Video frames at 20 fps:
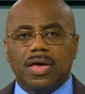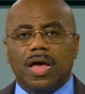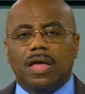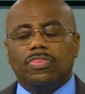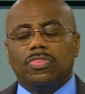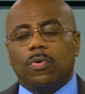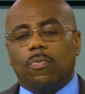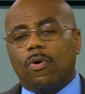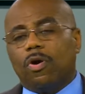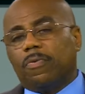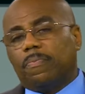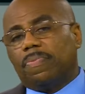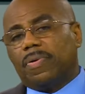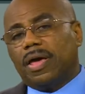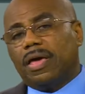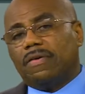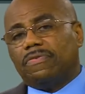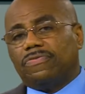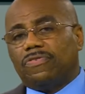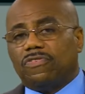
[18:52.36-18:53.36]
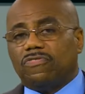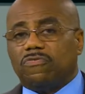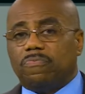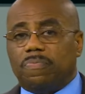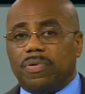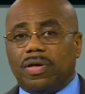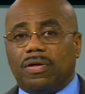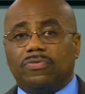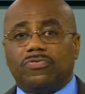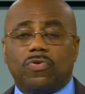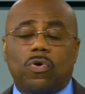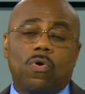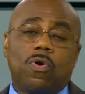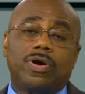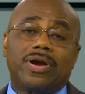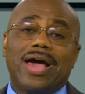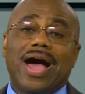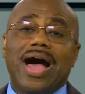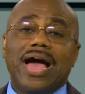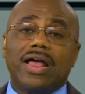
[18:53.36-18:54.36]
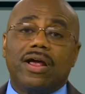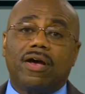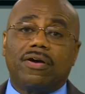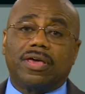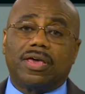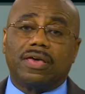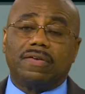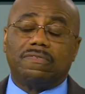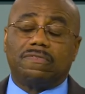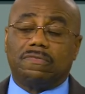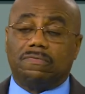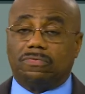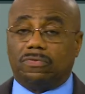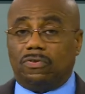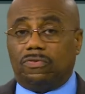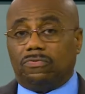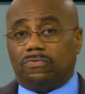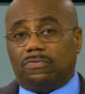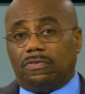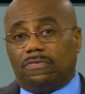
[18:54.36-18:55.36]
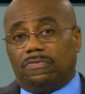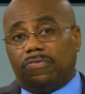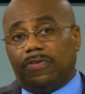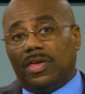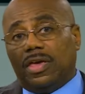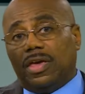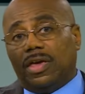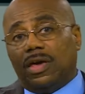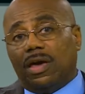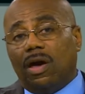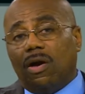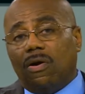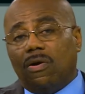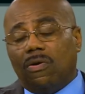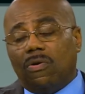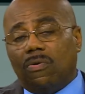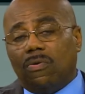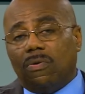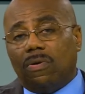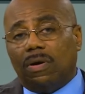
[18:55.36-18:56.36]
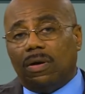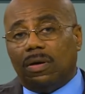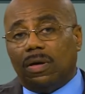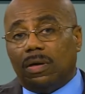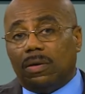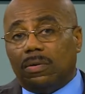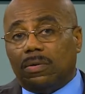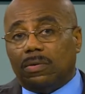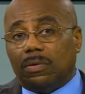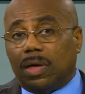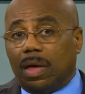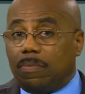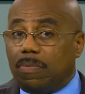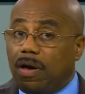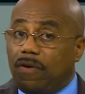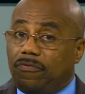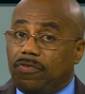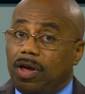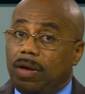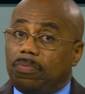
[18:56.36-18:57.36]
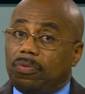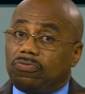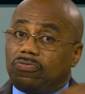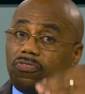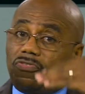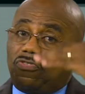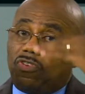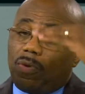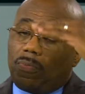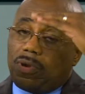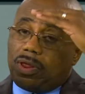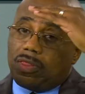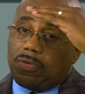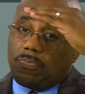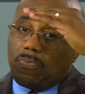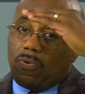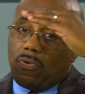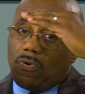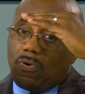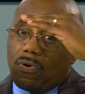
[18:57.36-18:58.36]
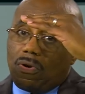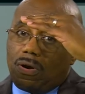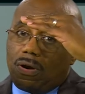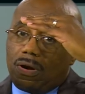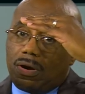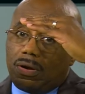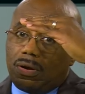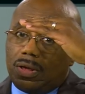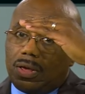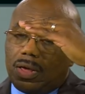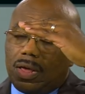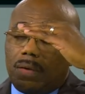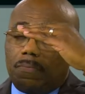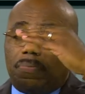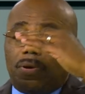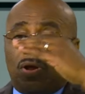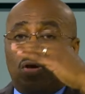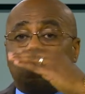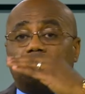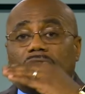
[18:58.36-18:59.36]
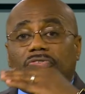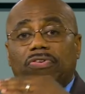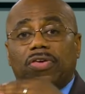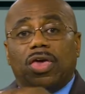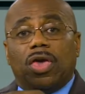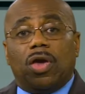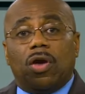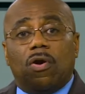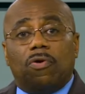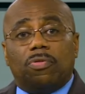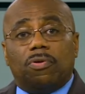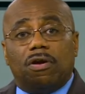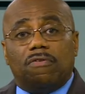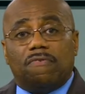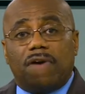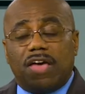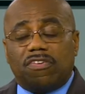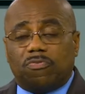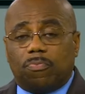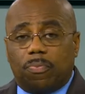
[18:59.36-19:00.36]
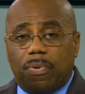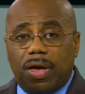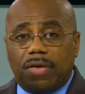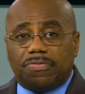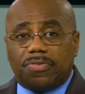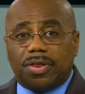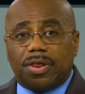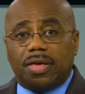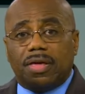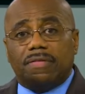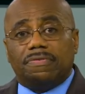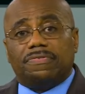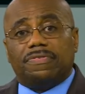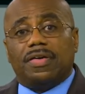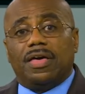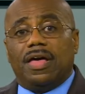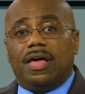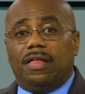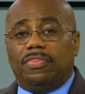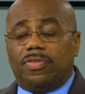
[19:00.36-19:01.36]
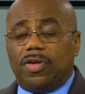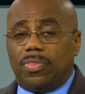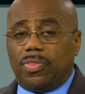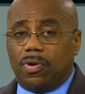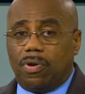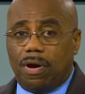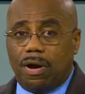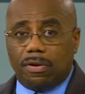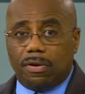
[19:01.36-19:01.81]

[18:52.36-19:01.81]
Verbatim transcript: The workplace is built on hierarchies. There's a CEO, above him there's the chairman of the board, below the CEO there are vice presidents, then there are